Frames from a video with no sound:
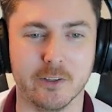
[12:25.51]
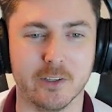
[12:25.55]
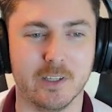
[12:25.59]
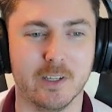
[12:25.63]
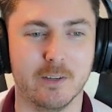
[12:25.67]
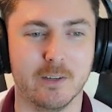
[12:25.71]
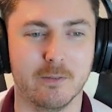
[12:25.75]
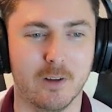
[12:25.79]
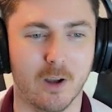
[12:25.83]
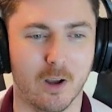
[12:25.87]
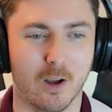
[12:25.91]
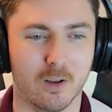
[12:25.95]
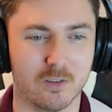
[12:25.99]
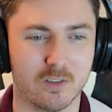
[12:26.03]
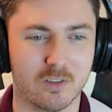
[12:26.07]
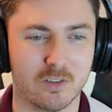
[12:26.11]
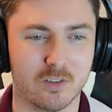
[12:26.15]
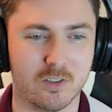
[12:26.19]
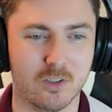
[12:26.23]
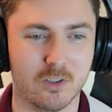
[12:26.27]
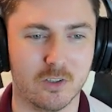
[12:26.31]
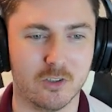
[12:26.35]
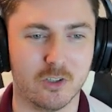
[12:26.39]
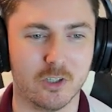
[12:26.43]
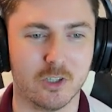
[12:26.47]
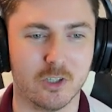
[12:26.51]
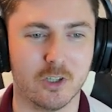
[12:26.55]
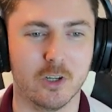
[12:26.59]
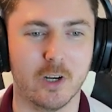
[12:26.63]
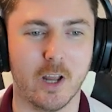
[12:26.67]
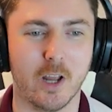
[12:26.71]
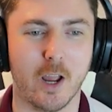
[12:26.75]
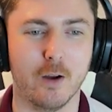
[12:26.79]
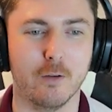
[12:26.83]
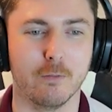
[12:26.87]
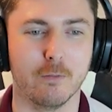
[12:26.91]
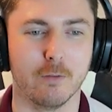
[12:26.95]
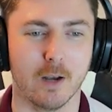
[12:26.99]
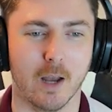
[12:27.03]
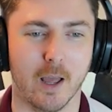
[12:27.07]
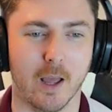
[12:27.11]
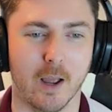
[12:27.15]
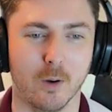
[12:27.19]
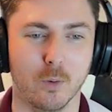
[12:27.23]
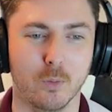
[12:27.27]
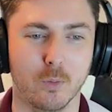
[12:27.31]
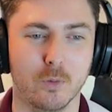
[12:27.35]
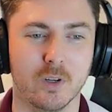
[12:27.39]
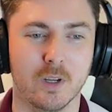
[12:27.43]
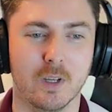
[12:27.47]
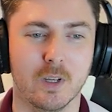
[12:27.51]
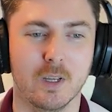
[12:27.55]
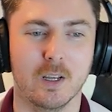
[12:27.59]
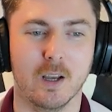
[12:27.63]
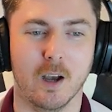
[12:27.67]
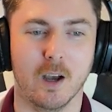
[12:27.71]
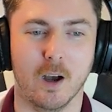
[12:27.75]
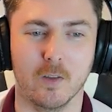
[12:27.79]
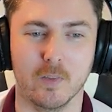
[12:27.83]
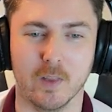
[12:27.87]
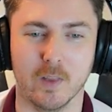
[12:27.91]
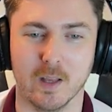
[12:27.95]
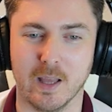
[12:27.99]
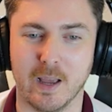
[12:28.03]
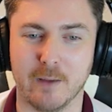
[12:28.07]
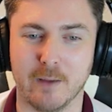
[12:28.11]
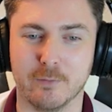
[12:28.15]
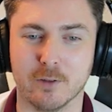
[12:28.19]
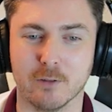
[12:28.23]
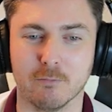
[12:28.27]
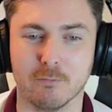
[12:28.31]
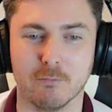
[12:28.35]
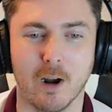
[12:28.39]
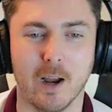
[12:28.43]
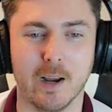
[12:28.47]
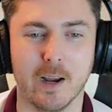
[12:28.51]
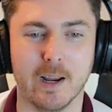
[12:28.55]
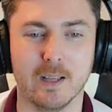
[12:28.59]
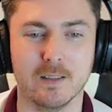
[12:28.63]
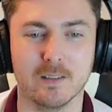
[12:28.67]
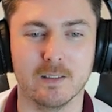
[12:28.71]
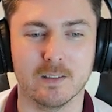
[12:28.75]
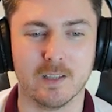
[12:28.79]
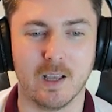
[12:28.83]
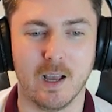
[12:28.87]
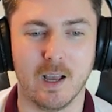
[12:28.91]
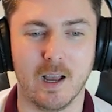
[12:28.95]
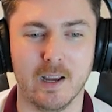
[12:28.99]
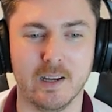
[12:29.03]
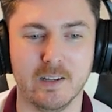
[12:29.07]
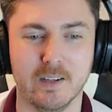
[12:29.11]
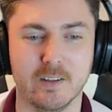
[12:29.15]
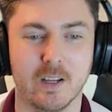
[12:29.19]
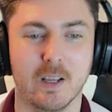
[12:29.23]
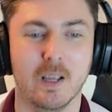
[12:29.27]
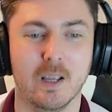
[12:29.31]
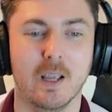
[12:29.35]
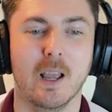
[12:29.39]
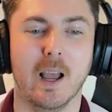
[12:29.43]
You've got such a good overload on the left and right hand side